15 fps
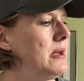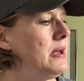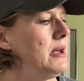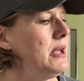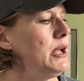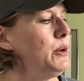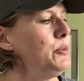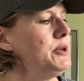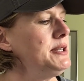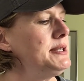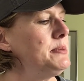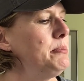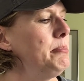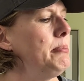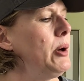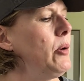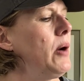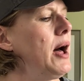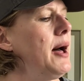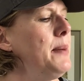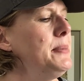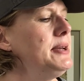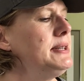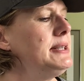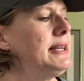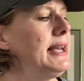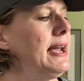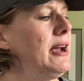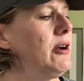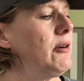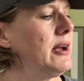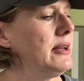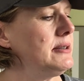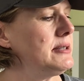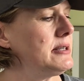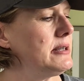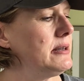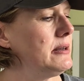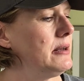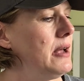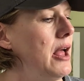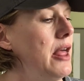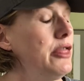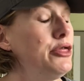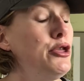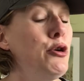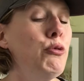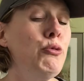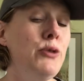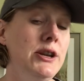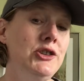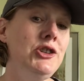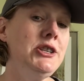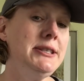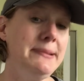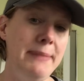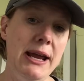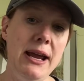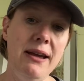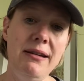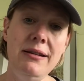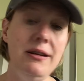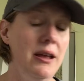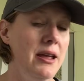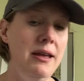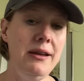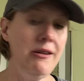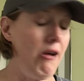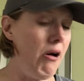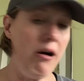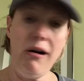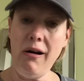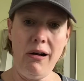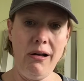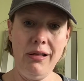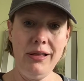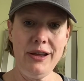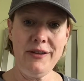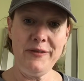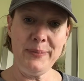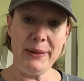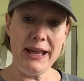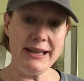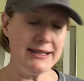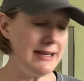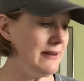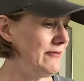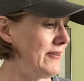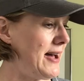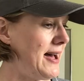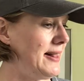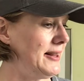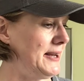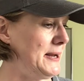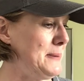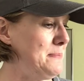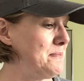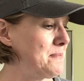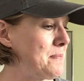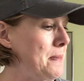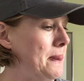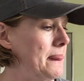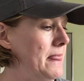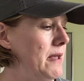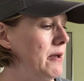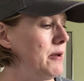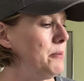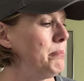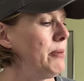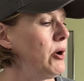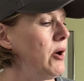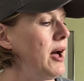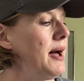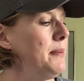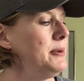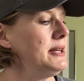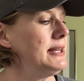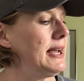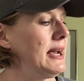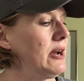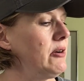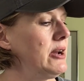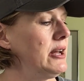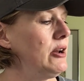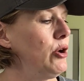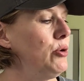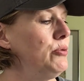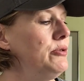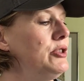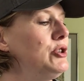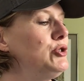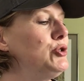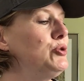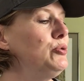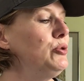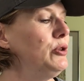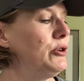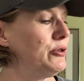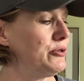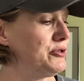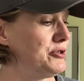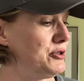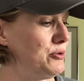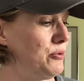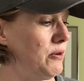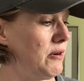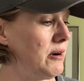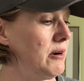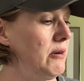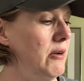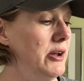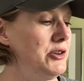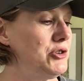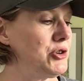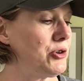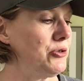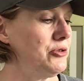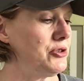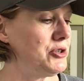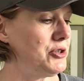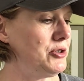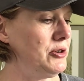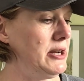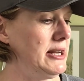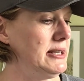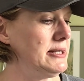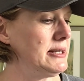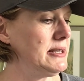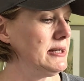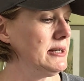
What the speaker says: It was Mohammed Carat, the richest man in all of Pleasant Valley. Mohammed Carat owned the jeweler's store on Church Street.